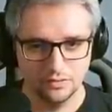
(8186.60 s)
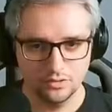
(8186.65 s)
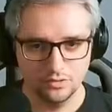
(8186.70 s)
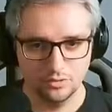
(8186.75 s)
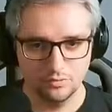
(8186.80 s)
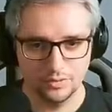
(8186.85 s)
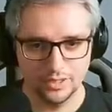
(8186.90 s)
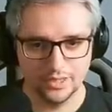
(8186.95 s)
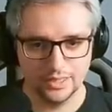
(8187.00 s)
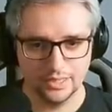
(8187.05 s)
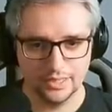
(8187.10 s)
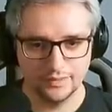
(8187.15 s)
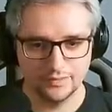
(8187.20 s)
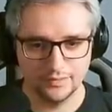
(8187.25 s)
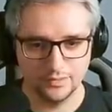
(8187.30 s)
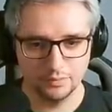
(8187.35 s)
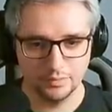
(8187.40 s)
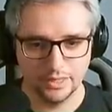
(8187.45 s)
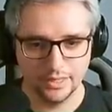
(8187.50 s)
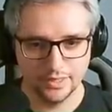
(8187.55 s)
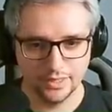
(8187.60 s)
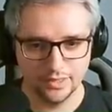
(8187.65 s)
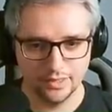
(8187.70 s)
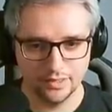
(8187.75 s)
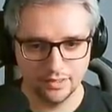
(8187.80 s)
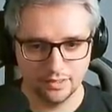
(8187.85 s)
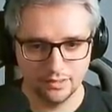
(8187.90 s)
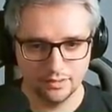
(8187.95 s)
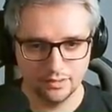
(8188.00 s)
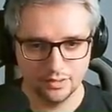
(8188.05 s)
Oh, my cat is back.
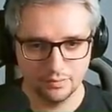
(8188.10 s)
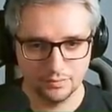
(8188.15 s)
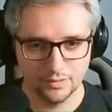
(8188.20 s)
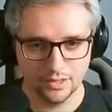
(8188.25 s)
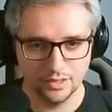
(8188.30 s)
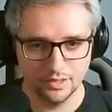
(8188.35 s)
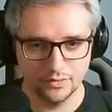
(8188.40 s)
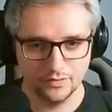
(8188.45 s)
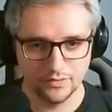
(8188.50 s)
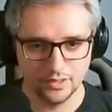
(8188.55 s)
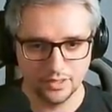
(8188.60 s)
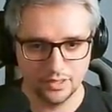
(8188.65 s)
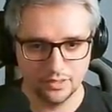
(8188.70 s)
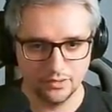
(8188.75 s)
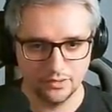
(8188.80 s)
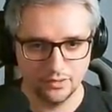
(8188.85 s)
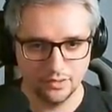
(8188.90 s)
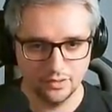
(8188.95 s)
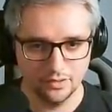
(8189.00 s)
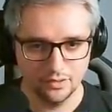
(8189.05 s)
I'm kind of scared.